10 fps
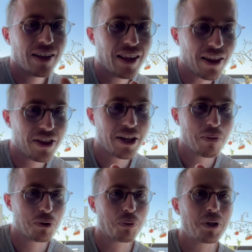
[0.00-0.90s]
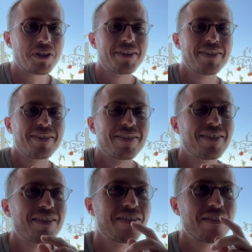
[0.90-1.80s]
That thing was real.
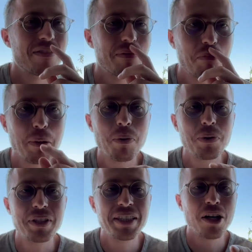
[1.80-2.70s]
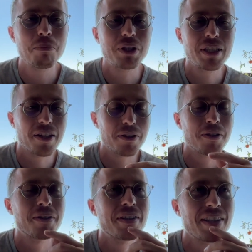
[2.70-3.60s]
People did come together
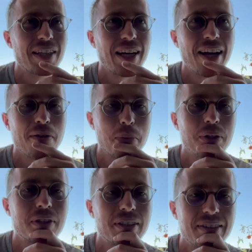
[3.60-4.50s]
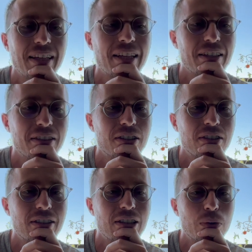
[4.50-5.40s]
and build this thing,
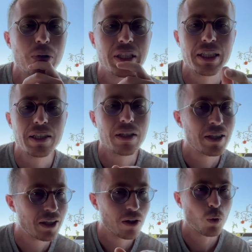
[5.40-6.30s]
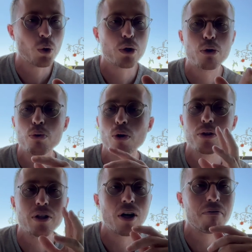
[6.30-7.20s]
and we did work through all
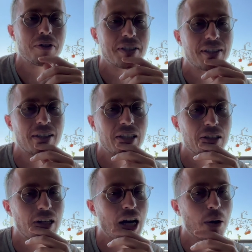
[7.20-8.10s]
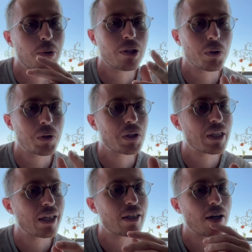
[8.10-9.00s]
the conflicts that needed to happen in order to
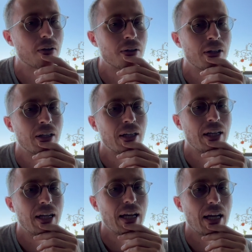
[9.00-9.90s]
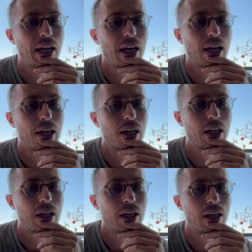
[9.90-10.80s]
get there. And
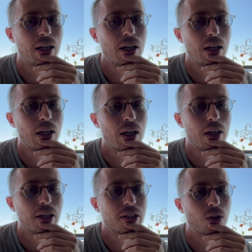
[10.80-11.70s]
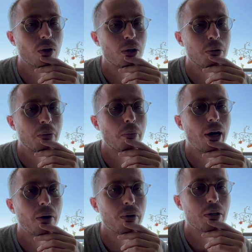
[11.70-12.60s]
that's incredibly
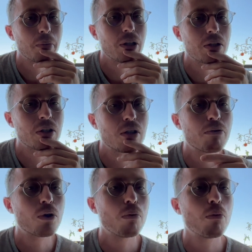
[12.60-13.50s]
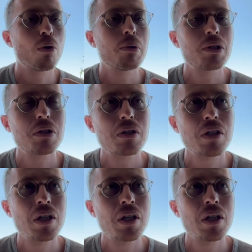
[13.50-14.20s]
empowering, because in difficult moments,